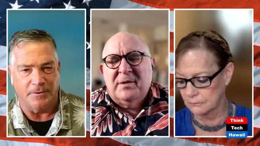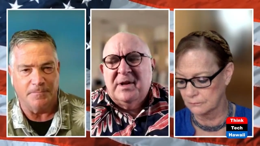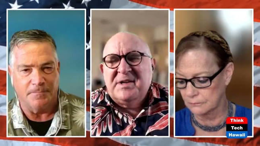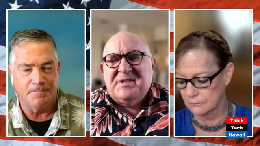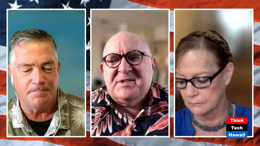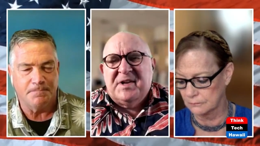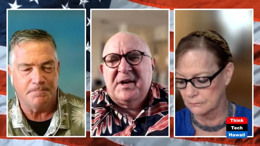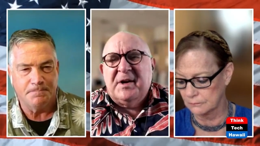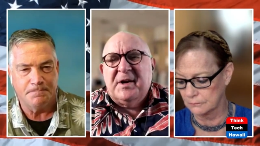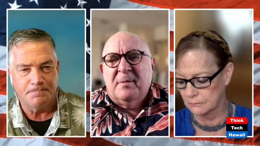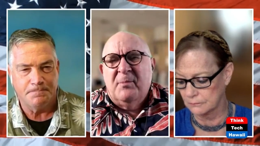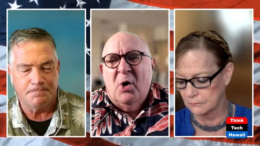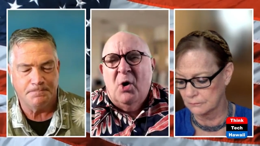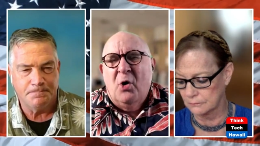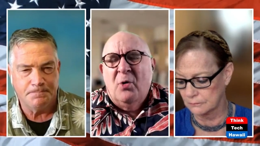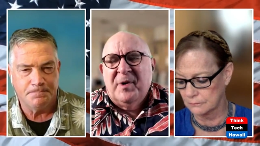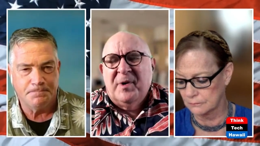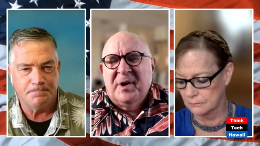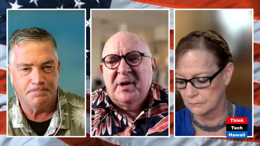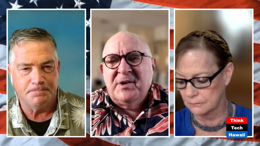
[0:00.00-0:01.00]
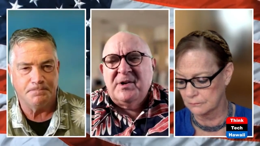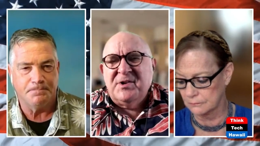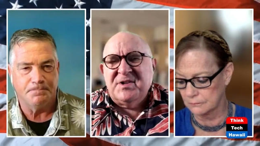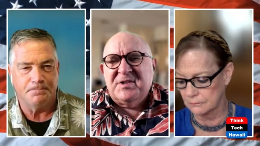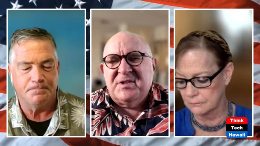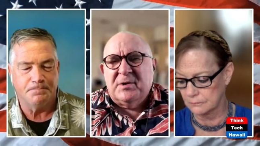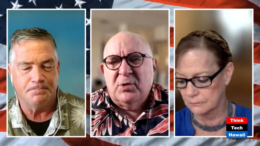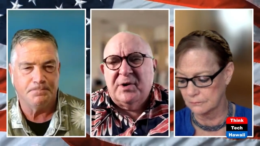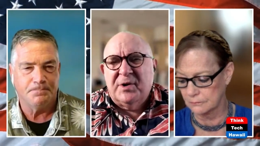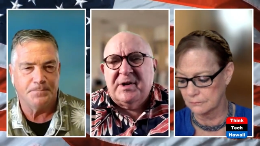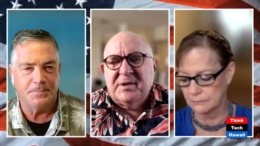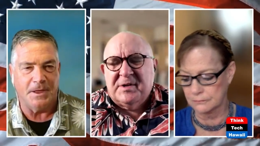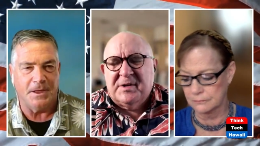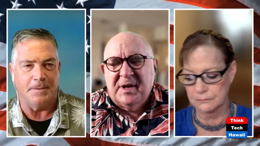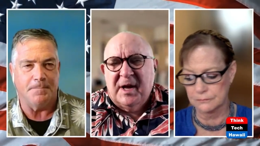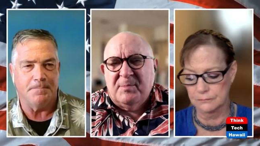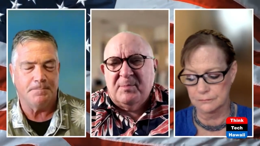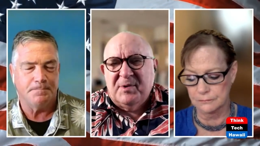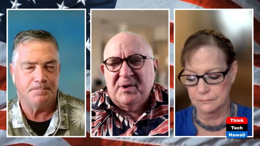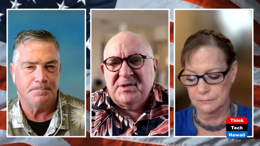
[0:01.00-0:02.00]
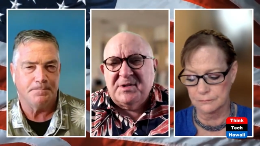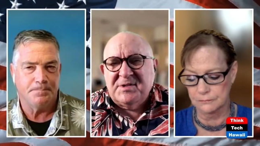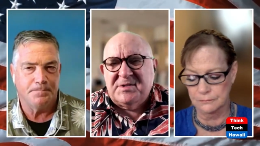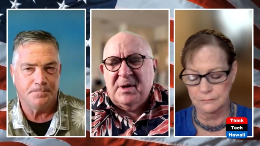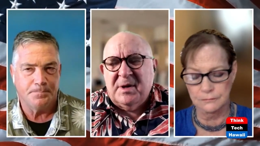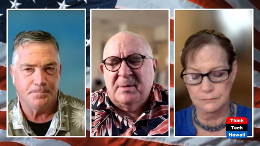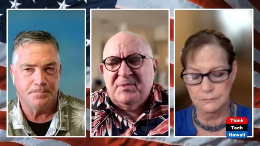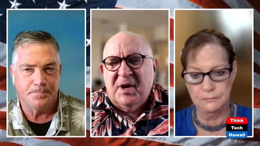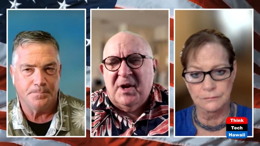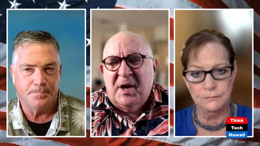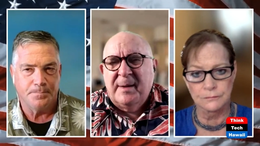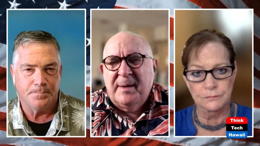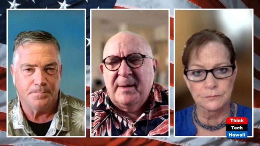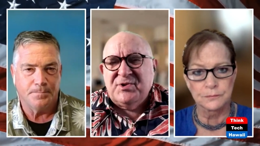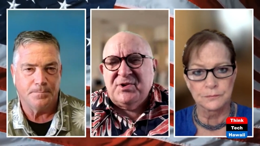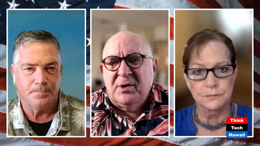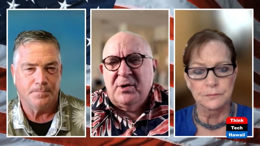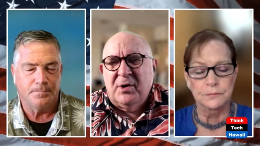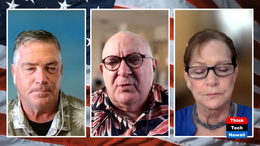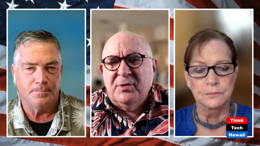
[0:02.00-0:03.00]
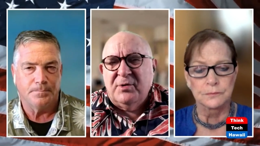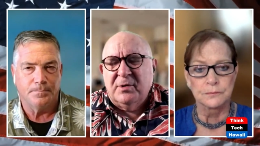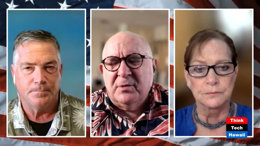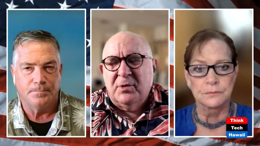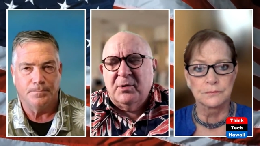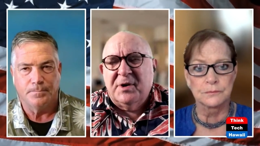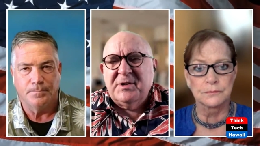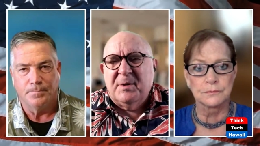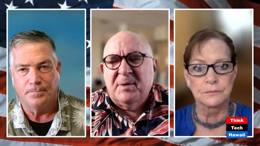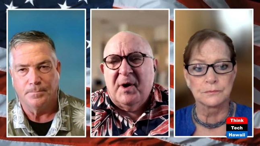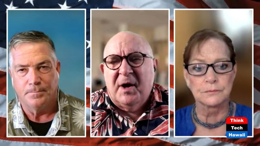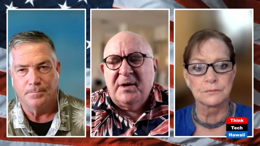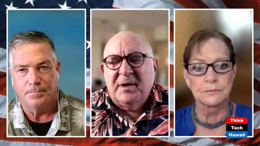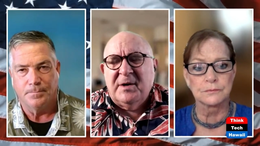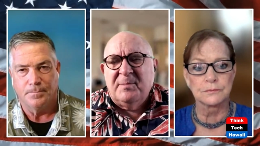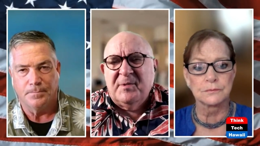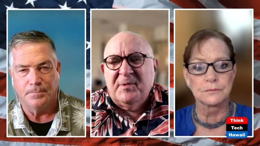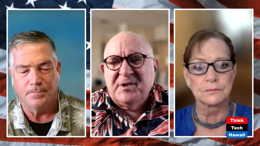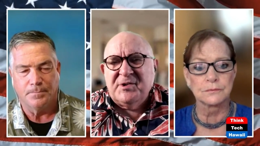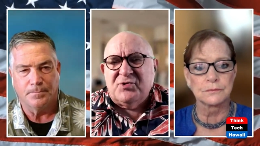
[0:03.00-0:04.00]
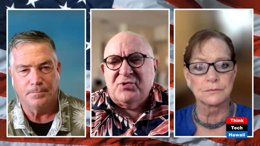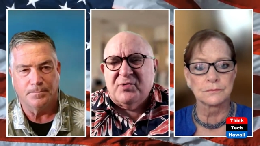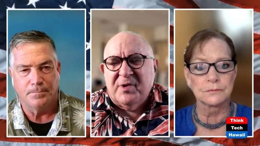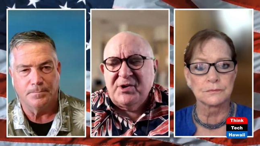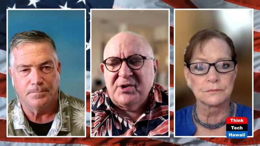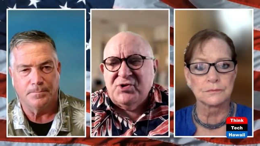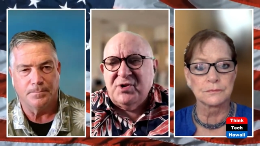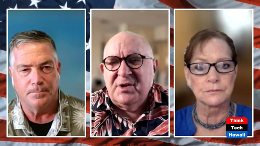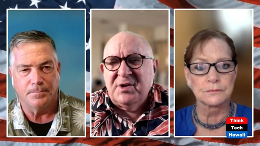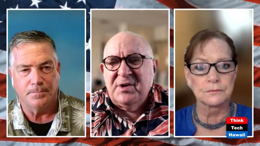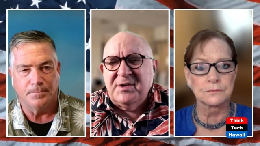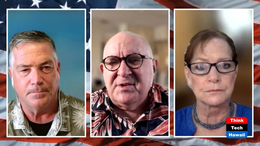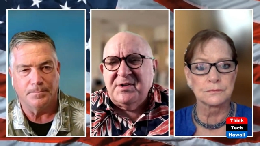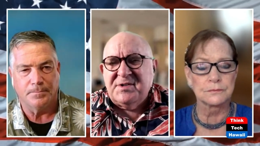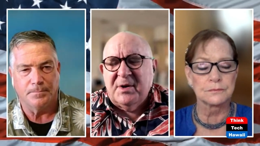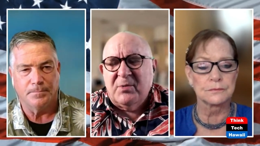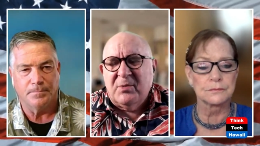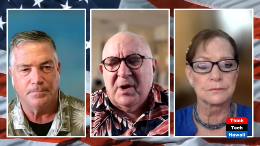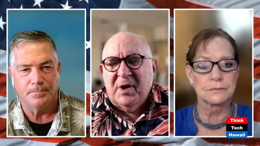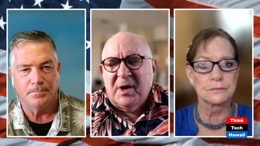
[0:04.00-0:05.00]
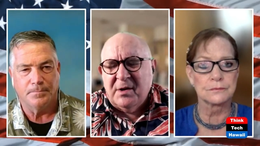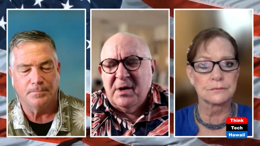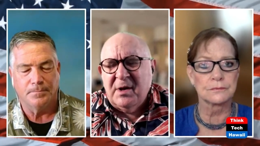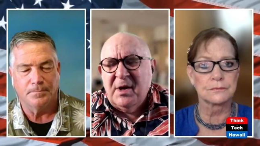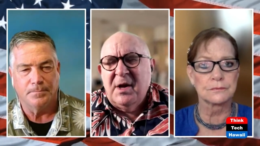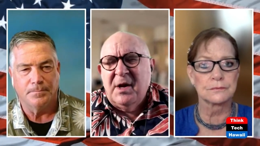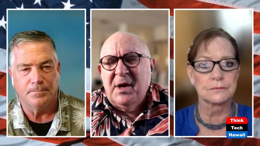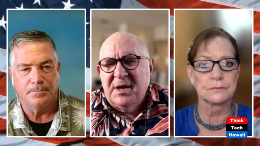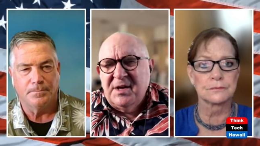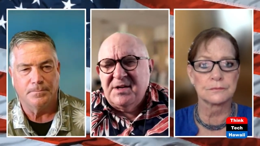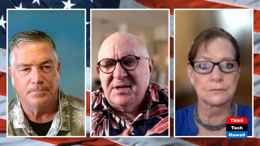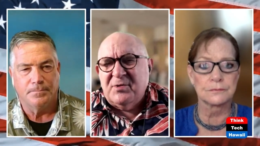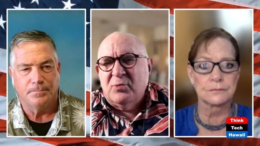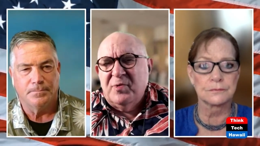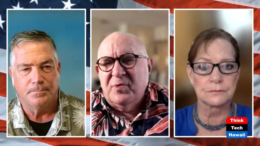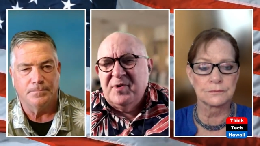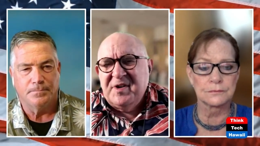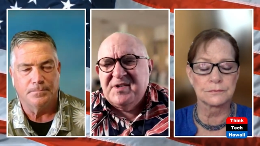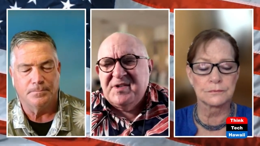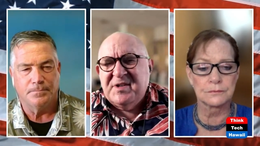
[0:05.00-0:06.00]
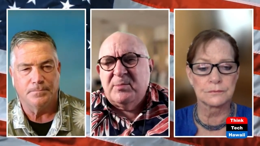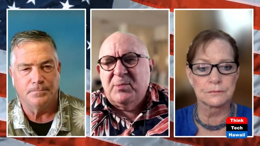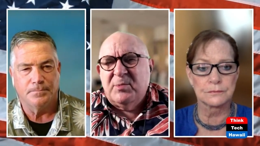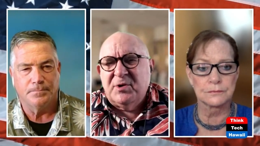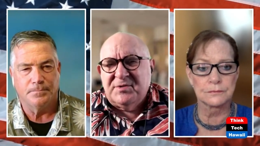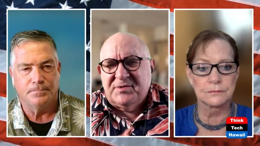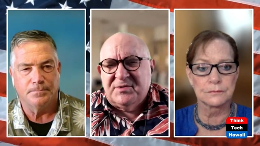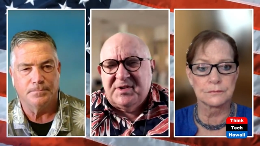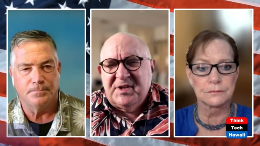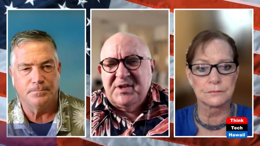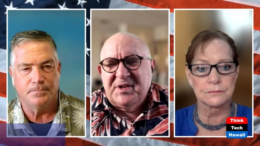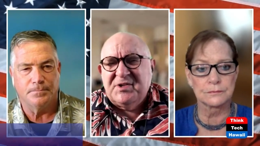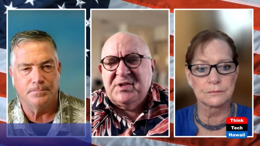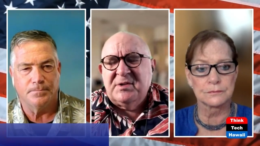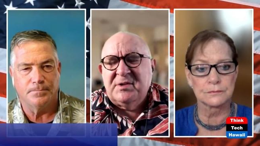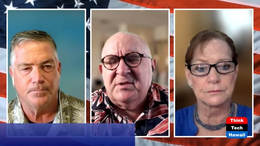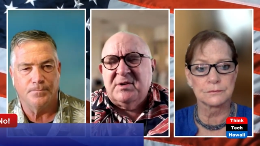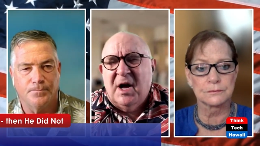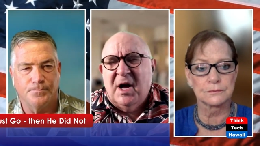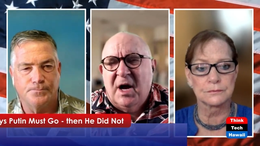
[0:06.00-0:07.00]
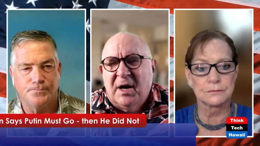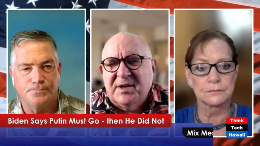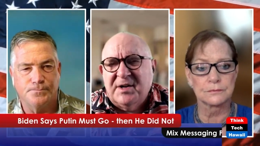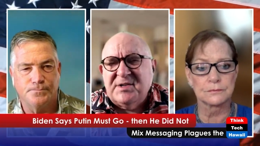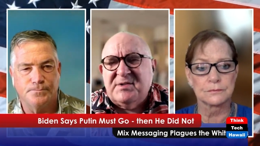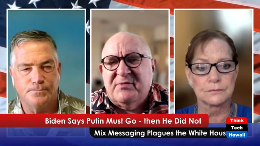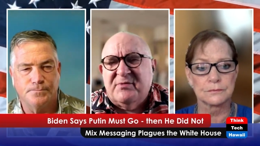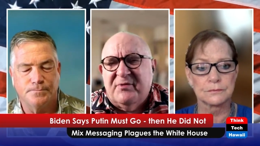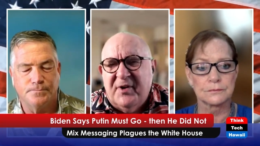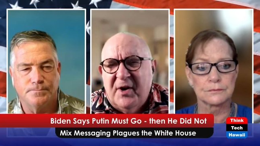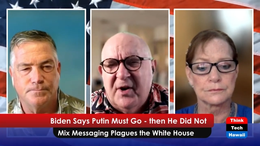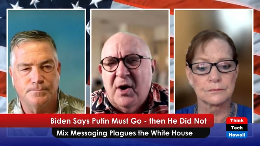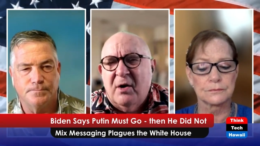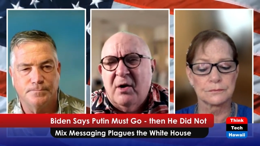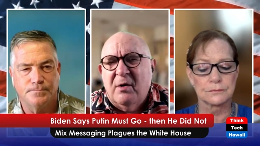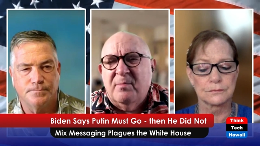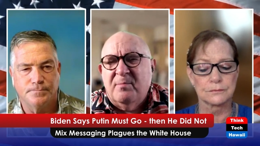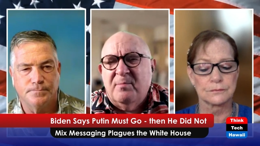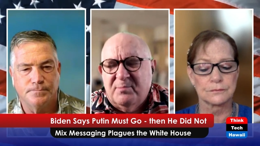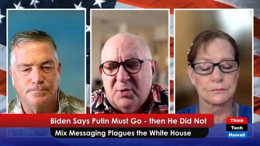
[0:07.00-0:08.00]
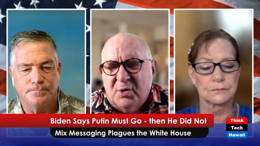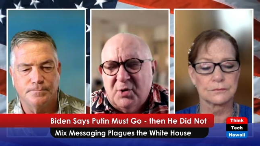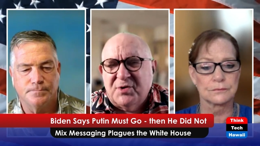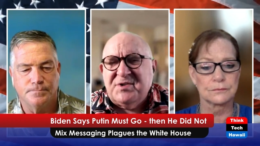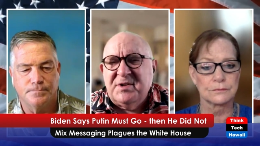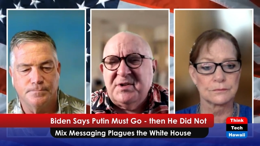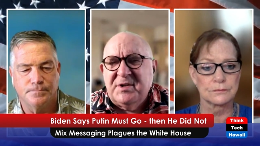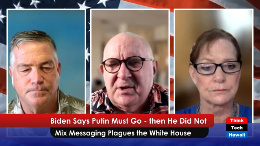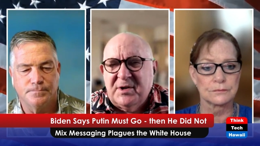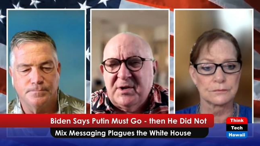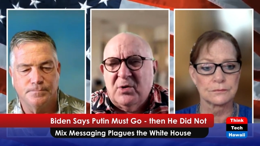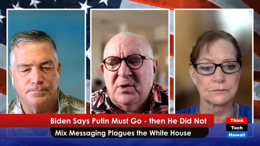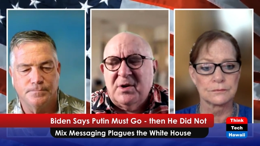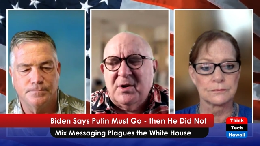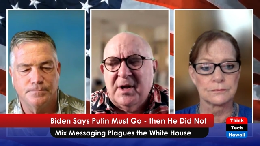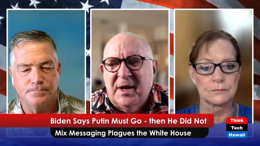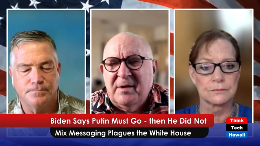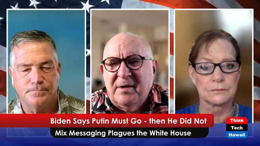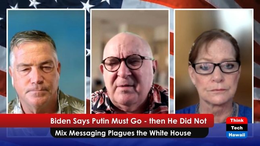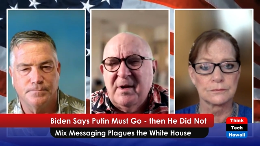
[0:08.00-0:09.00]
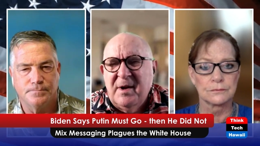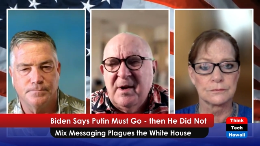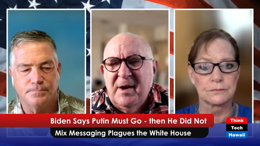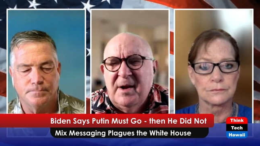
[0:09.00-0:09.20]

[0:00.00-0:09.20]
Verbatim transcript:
Speaker 1: Let's take a moment and just look at yeah. that because sometimes, you know, you look at the Biden administration and you say, well, he's a reasonable, decent, honest, fair person and all that.